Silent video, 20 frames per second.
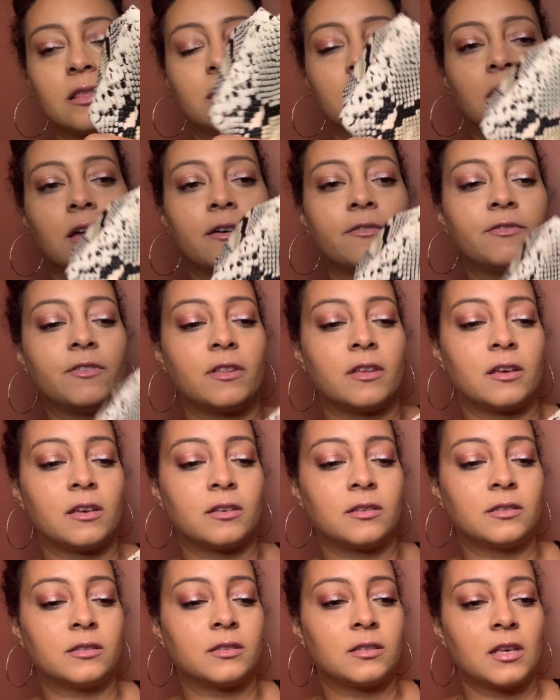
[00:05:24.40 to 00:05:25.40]
Love
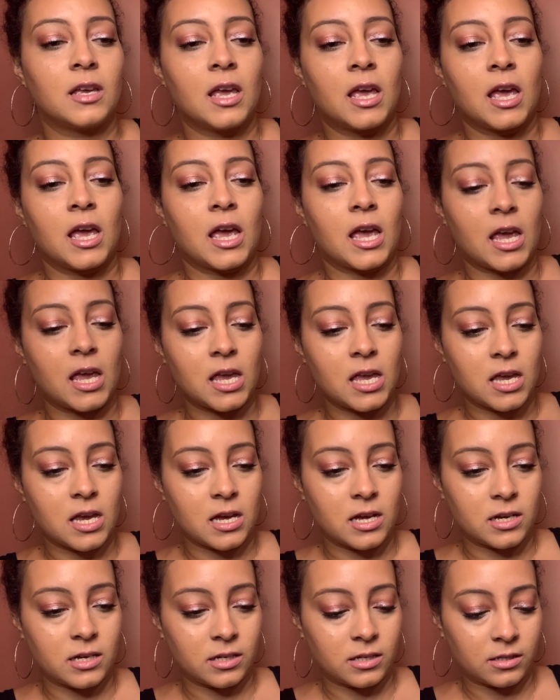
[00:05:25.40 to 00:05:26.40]
this.
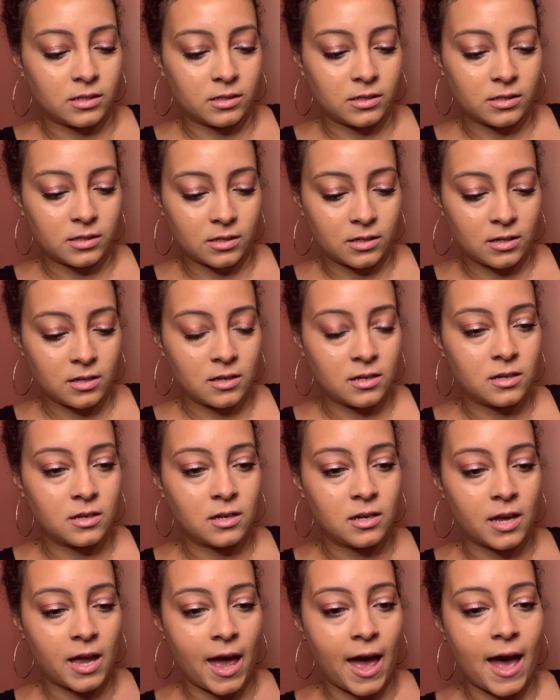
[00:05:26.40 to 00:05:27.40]
And
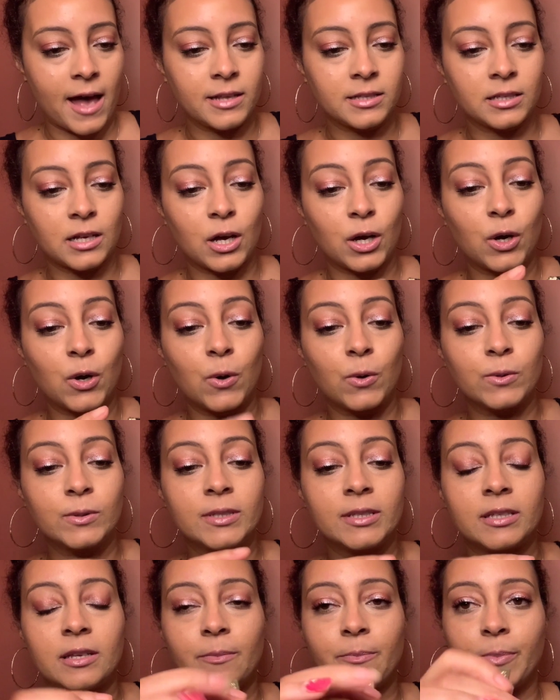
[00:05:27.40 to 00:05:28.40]
has a gold
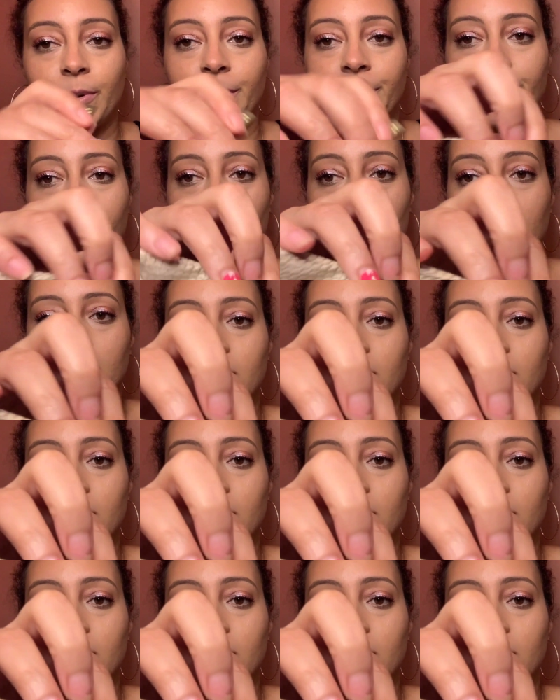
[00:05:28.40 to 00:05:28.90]
zipper that